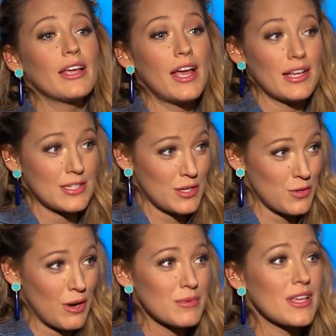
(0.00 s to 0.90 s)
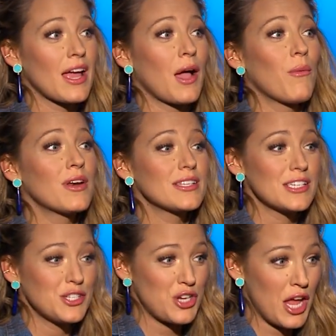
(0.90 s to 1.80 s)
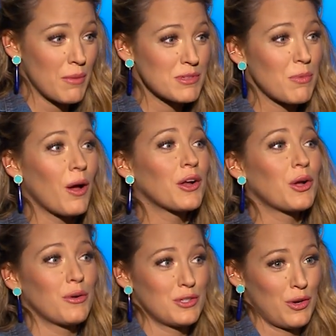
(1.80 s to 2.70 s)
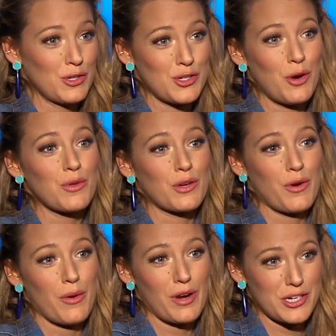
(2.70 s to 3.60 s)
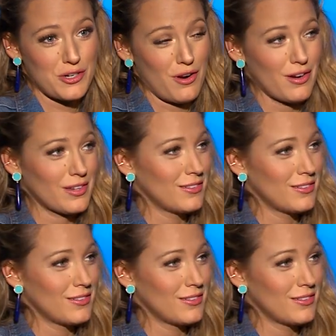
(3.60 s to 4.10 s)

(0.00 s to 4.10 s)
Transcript: Yes, that's what I'm saying. I want to see James Bond go toe-to-toe with a great white shark.